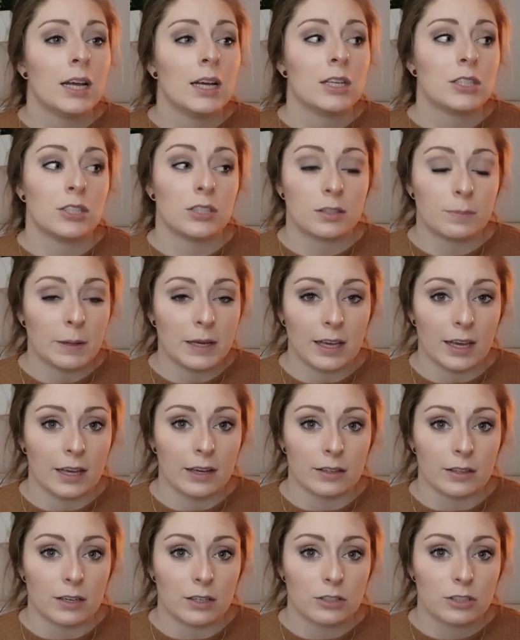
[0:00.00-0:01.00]
to speak
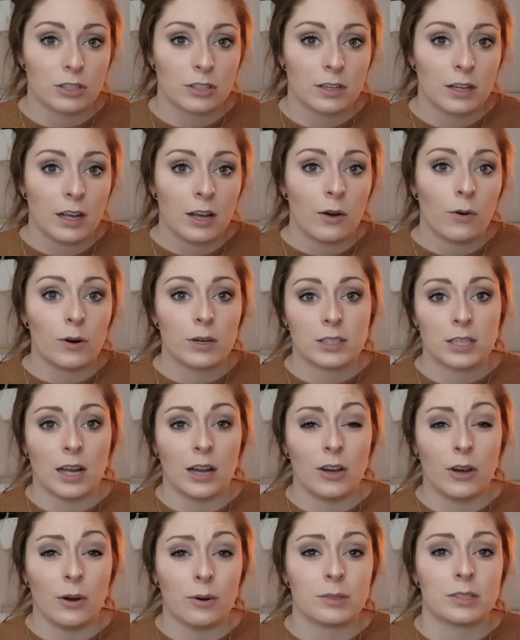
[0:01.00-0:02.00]
English or to
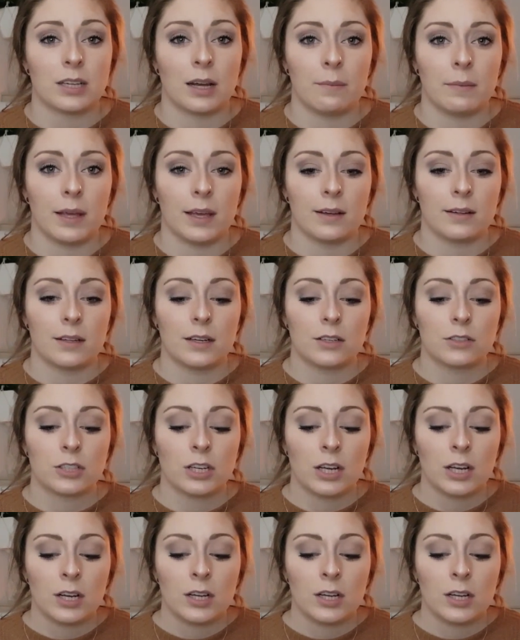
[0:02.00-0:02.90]
know some English.